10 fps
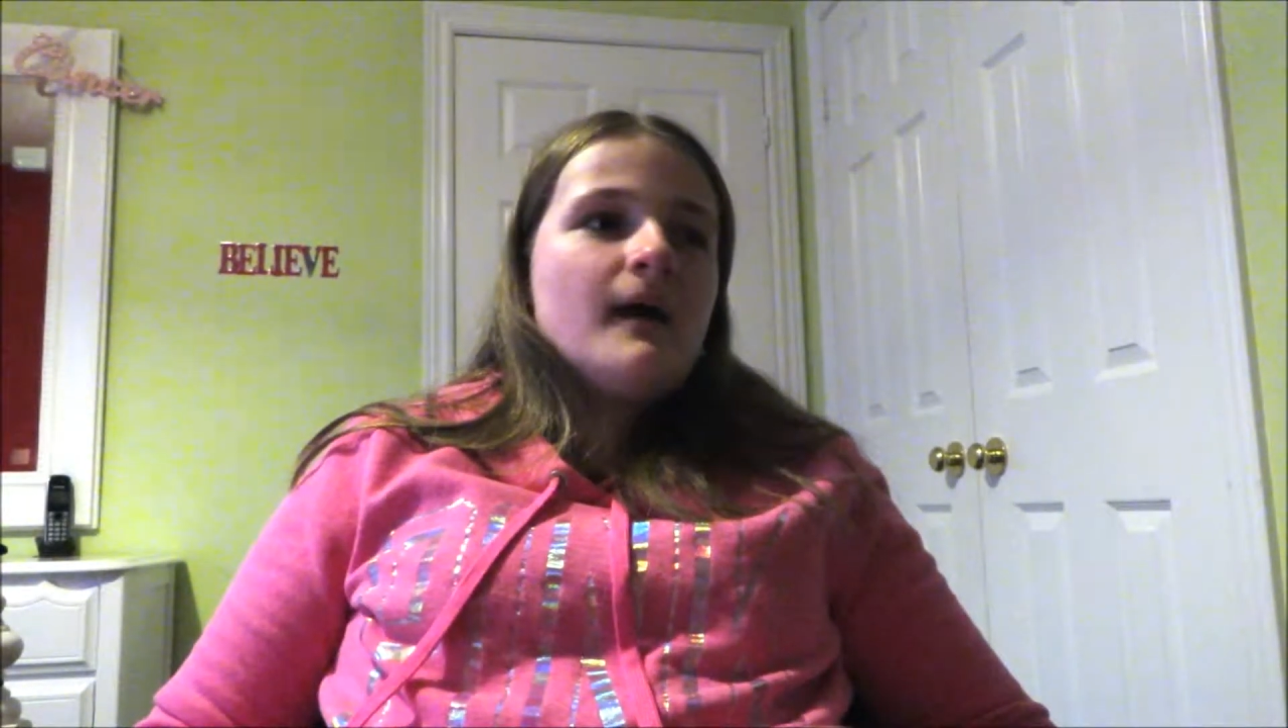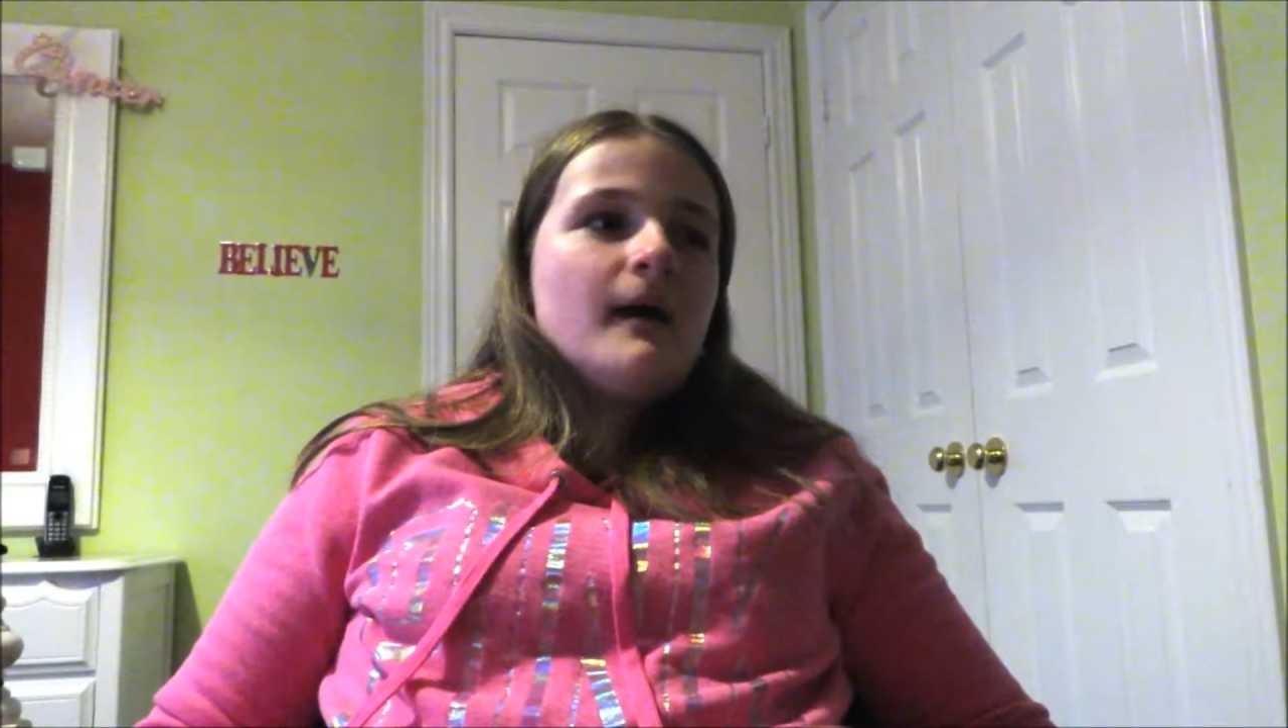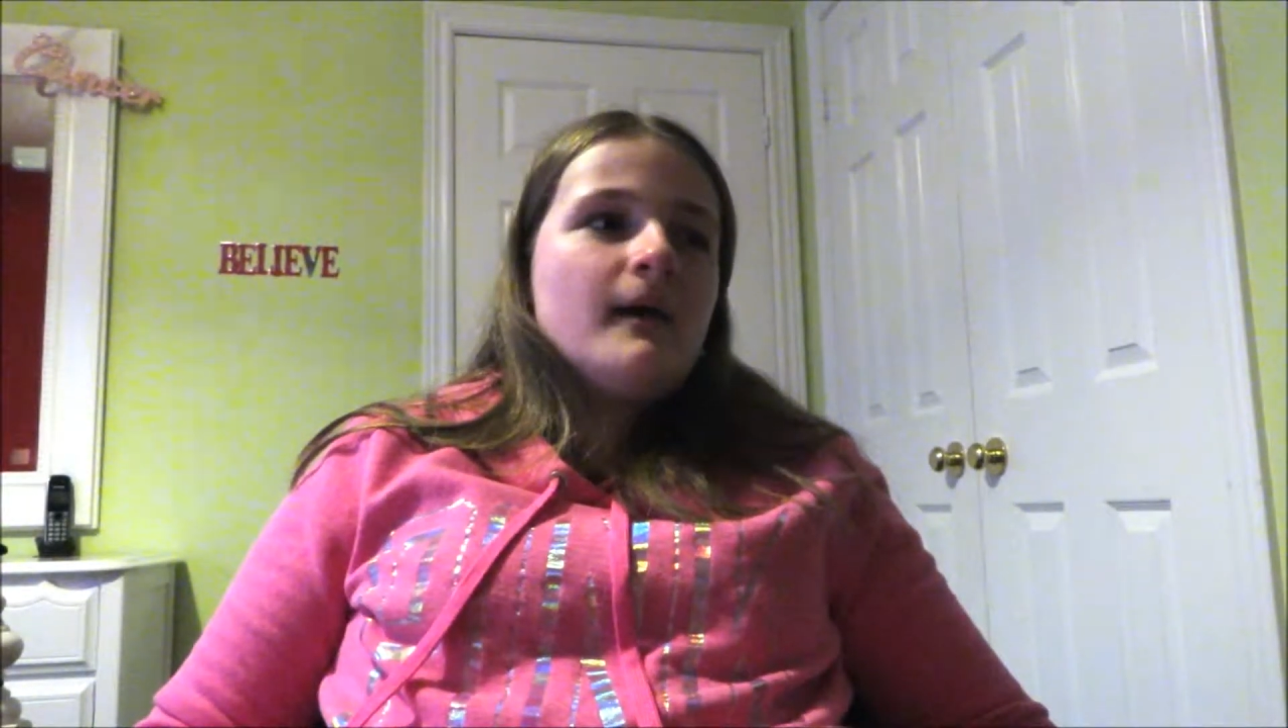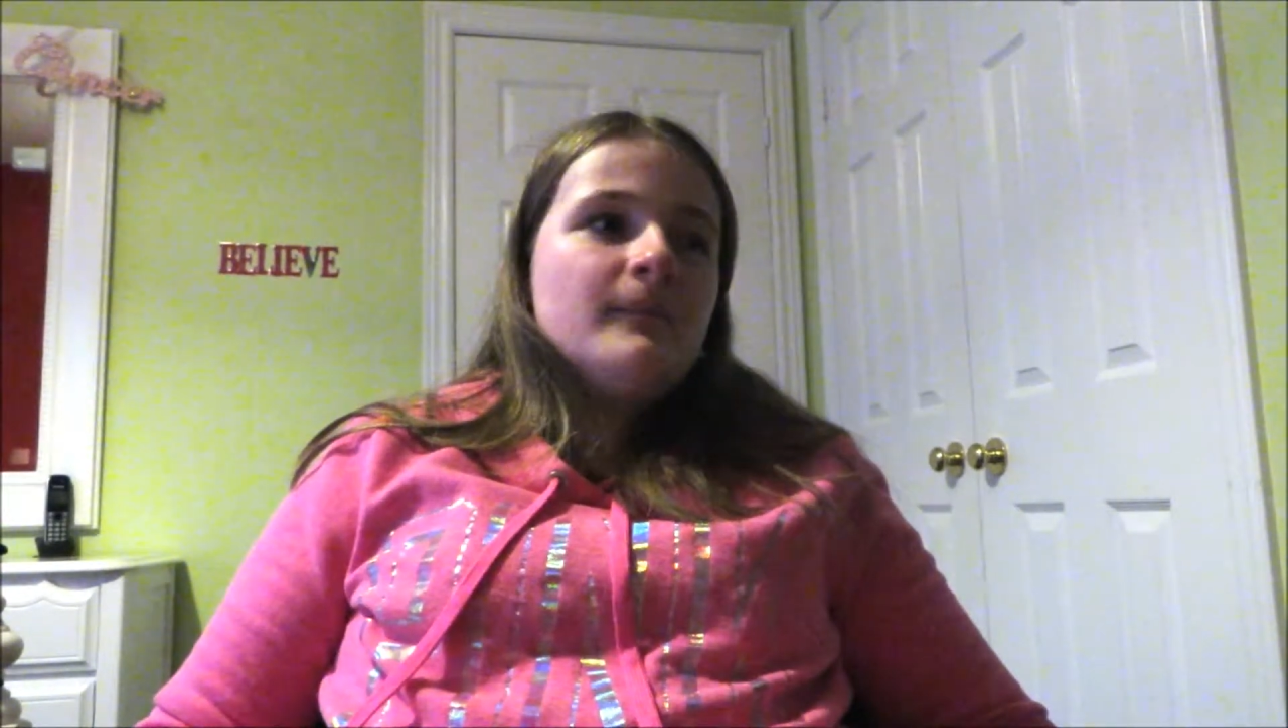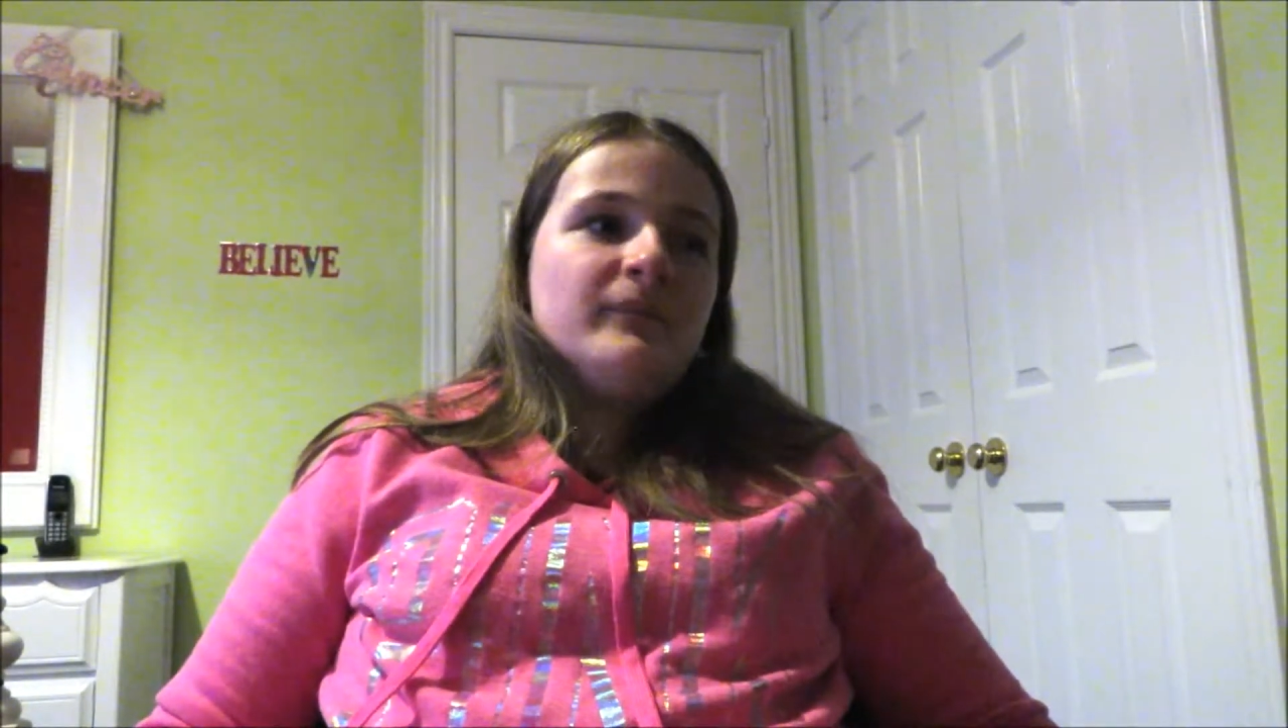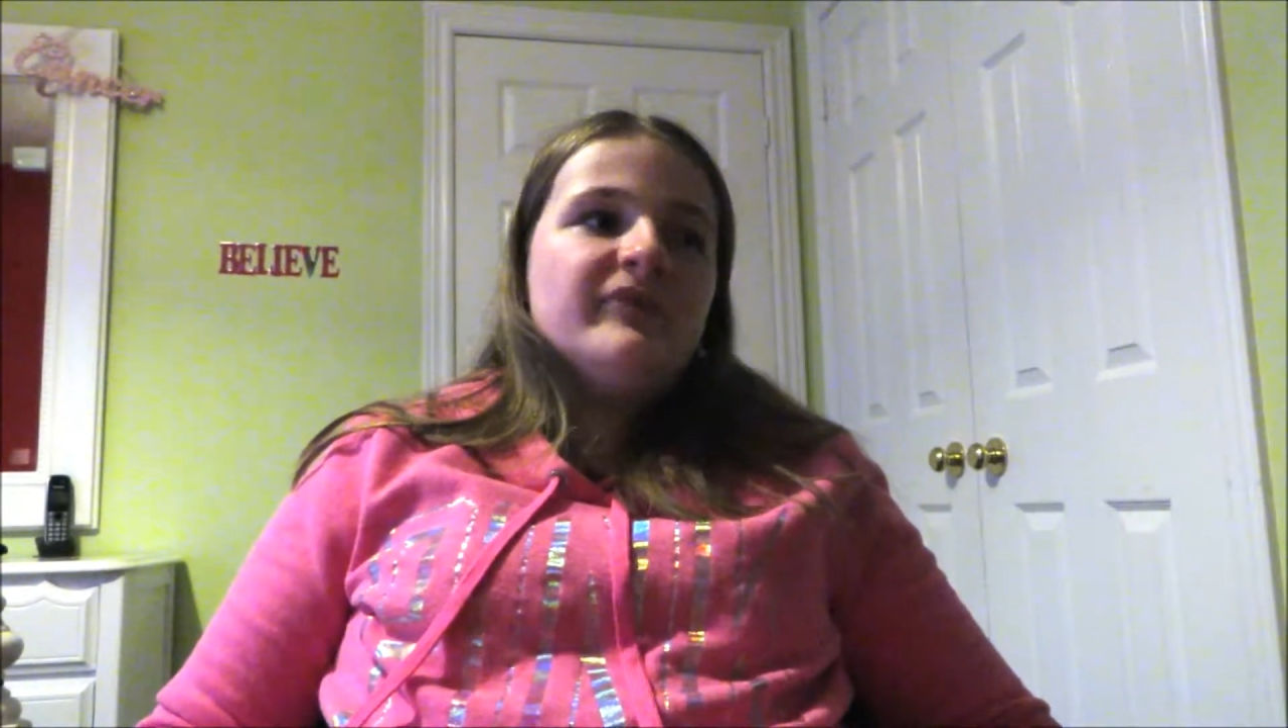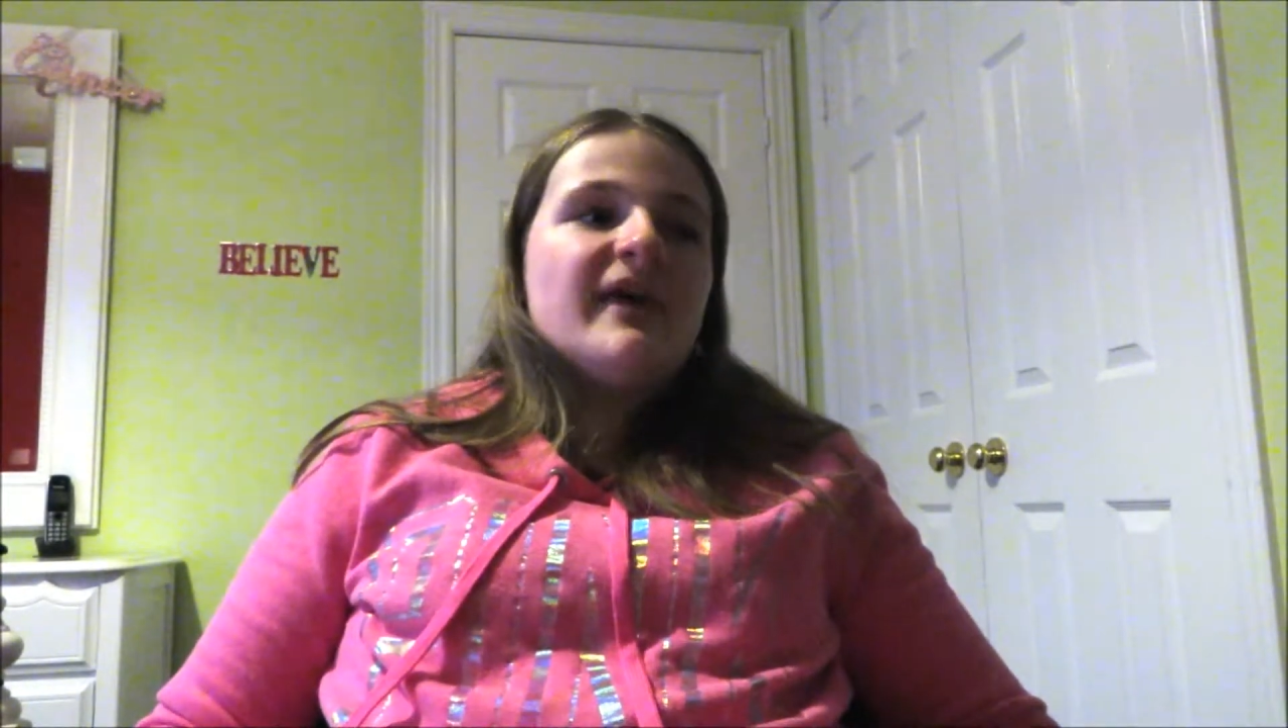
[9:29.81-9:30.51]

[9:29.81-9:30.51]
um,